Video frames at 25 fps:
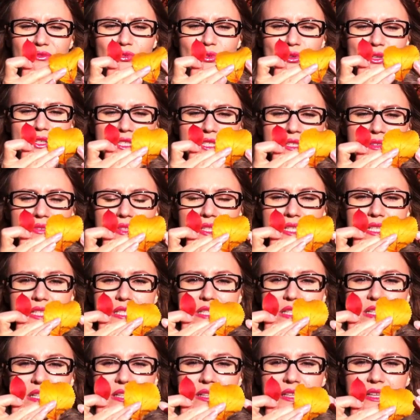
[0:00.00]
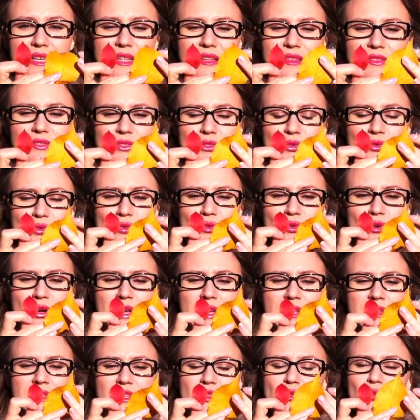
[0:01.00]
influence of the Sun and
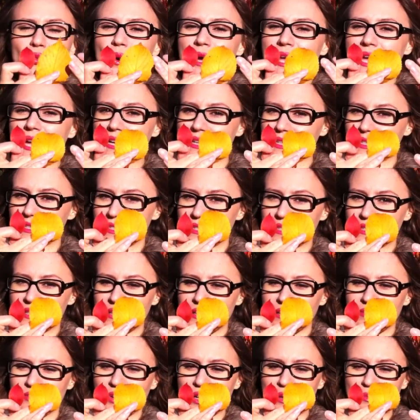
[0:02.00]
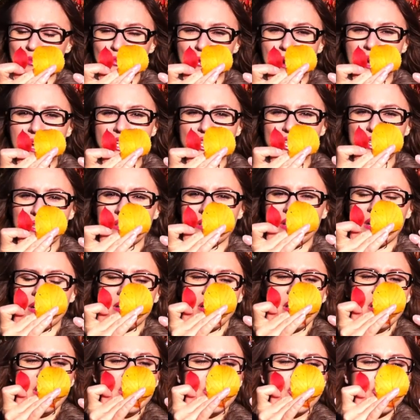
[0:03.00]
it weakens the vibration
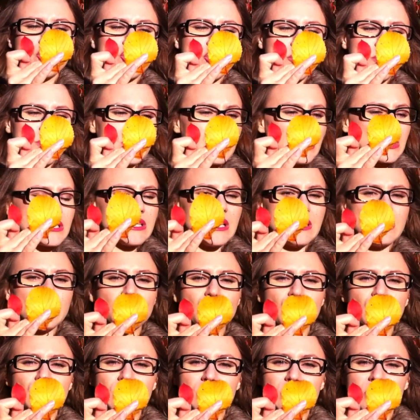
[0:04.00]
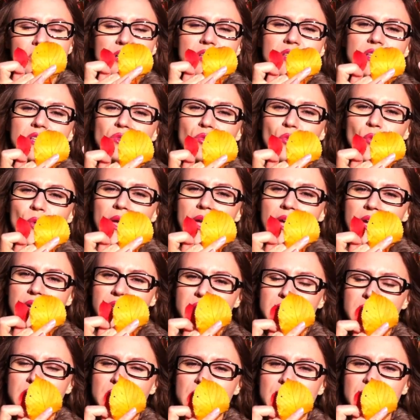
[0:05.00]
that Jupiter sends to the Earth. It
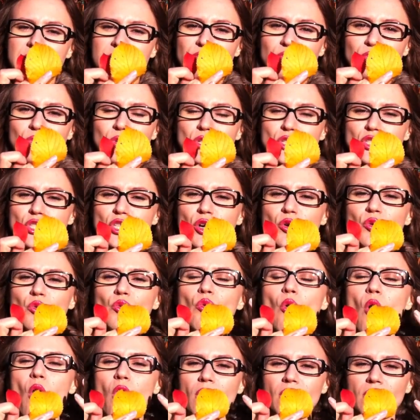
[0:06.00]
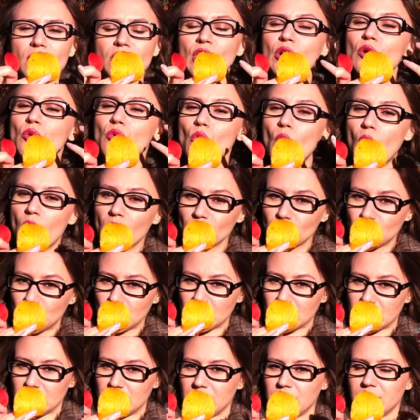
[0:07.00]
weakens its influence, the
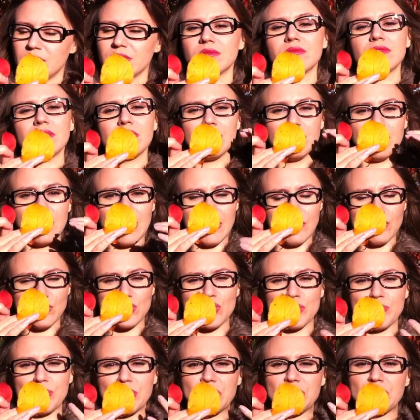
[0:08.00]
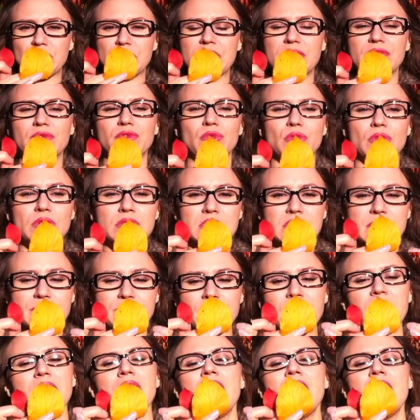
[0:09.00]
quantity of Jupiter influence.